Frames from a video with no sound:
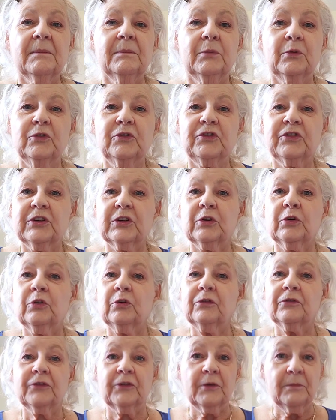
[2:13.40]

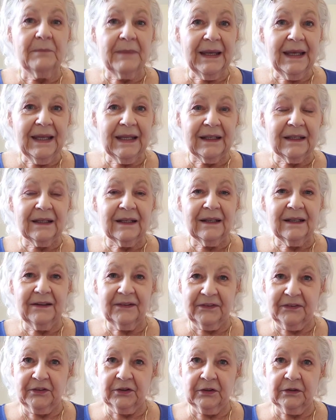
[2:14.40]
Boucheron for men
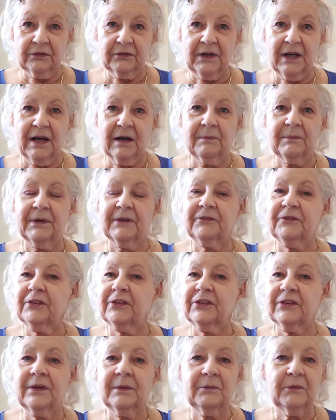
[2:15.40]
is still around, but for
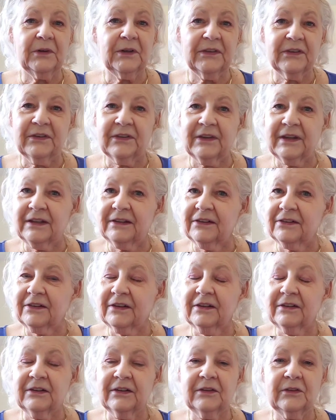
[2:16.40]
some reason they
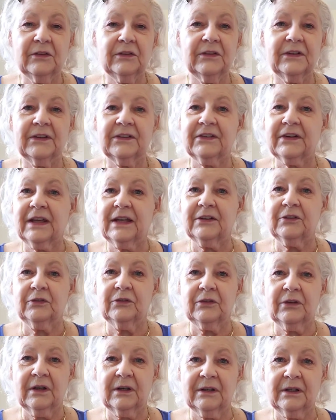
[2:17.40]
discontinued this. I
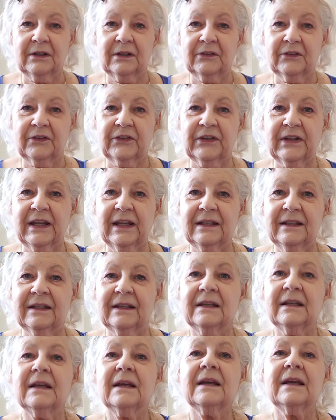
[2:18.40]
do not understand
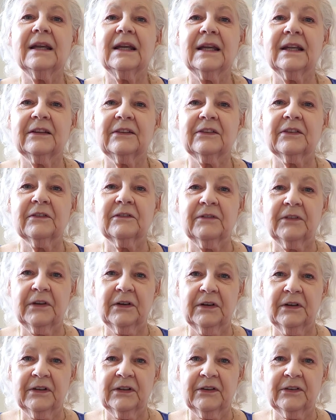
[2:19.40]
it. It's
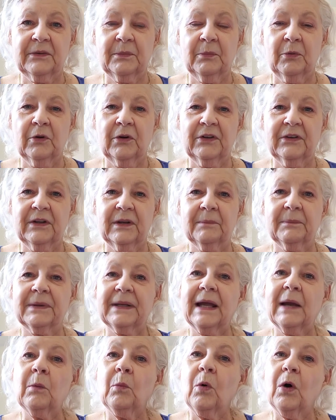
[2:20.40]
very disappointing,
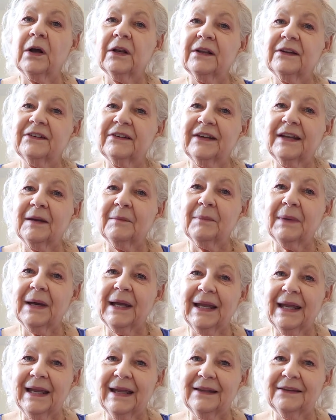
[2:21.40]
but I wanted to get
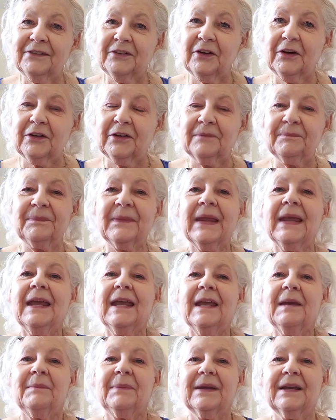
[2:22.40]
my hands on it
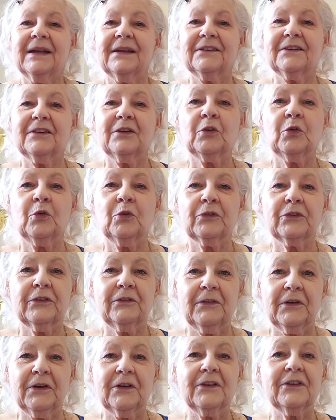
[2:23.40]
because it holds a
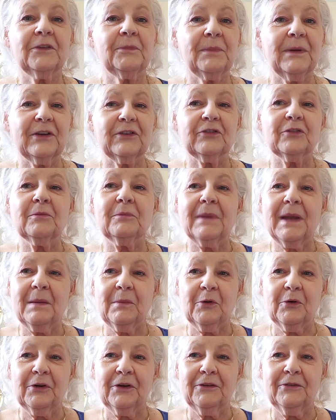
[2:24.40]
very special
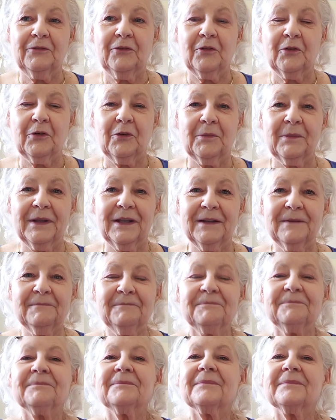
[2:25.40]
memory for me.